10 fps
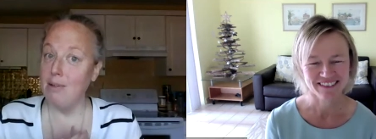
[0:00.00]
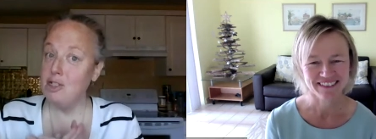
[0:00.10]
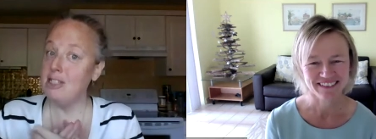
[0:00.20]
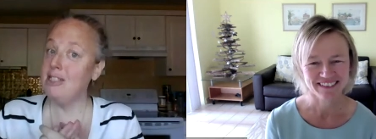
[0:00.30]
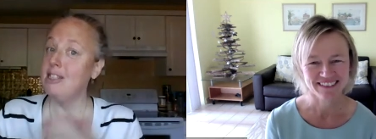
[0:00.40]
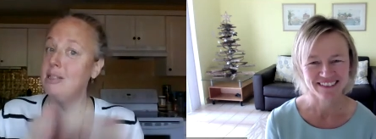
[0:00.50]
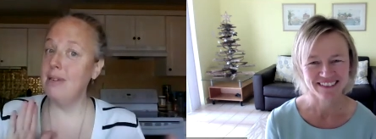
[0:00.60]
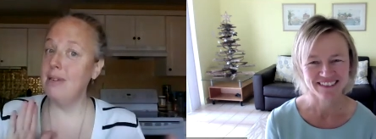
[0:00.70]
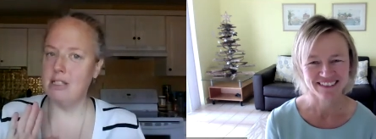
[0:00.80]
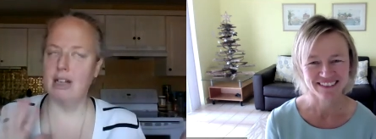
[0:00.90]
Speaker 1: I was just
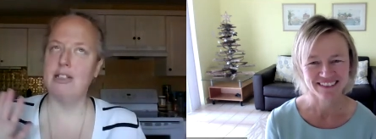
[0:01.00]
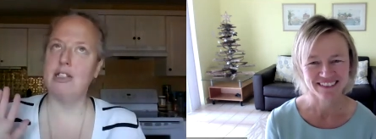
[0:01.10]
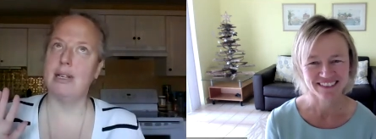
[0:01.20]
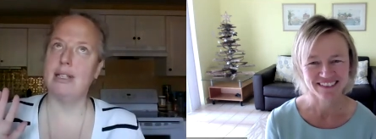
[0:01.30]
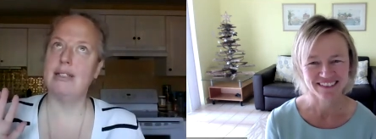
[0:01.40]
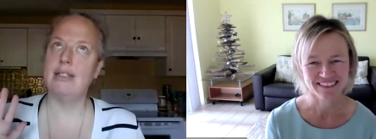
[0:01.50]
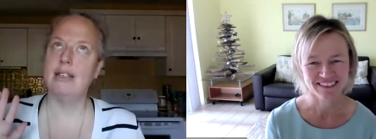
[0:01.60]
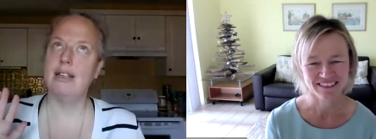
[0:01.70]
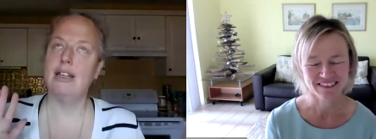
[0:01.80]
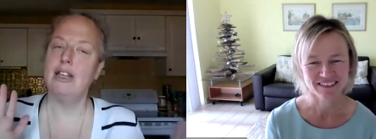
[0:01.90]
dismissed, not dismissed,
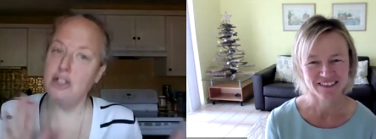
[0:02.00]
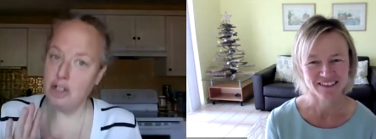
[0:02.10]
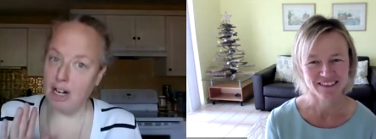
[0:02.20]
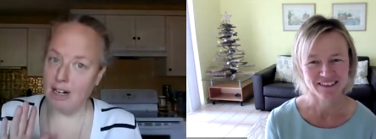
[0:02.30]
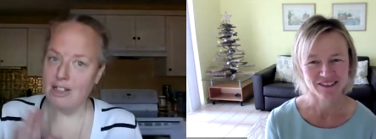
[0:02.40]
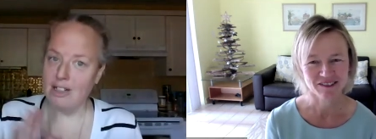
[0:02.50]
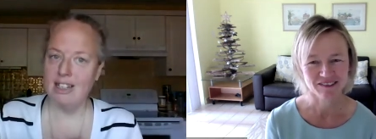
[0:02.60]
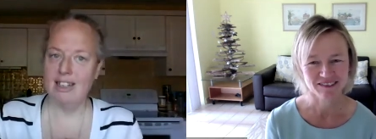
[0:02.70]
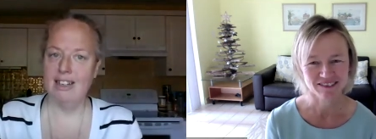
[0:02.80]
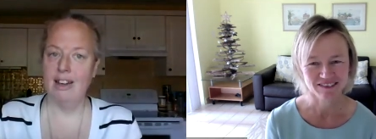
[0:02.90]
discharged
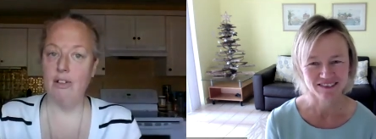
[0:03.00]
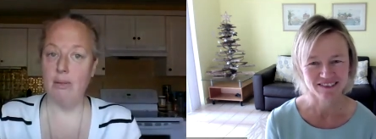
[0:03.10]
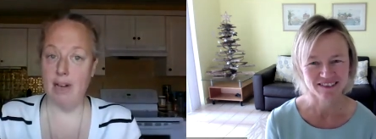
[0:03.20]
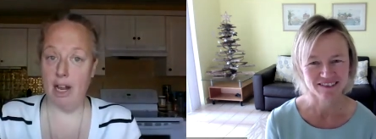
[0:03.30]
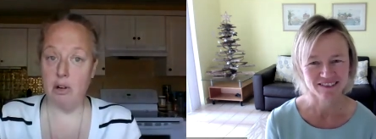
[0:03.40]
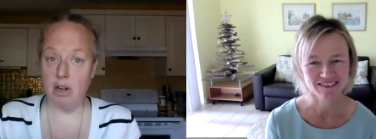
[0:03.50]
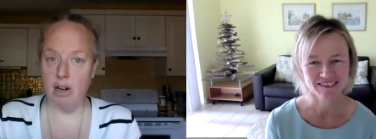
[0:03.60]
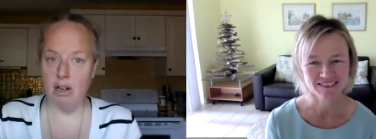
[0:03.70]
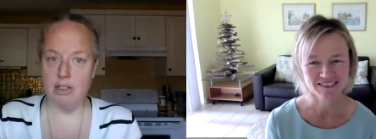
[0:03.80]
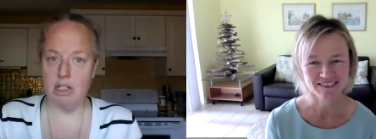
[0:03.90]
from an
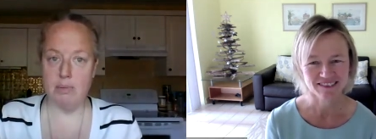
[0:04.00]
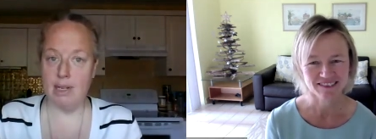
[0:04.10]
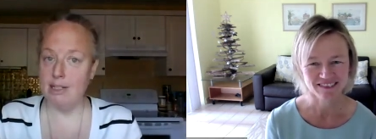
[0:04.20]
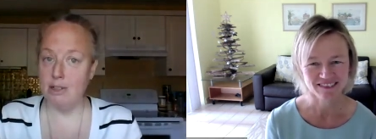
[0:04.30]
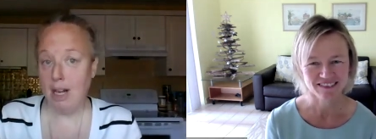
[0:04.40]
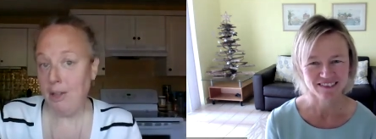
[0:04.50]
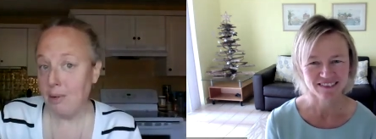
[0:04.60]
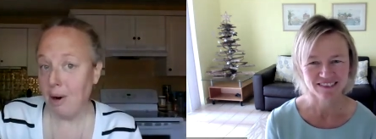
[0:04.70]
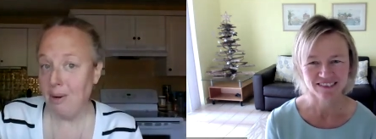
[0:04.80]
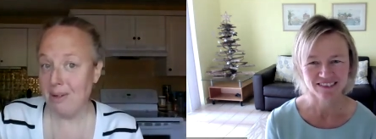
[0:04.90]
endocrinologist because there's nothing
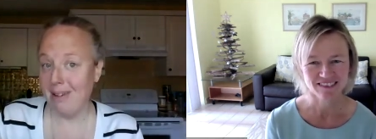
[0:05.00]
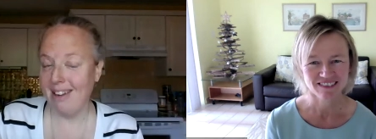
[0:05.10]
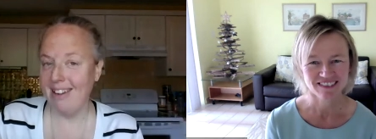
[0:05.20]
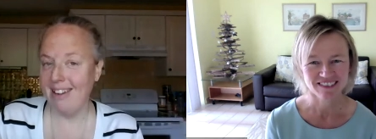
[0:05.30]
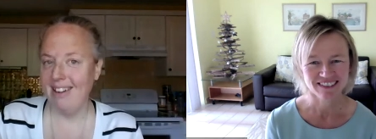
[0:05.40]
wrong with me.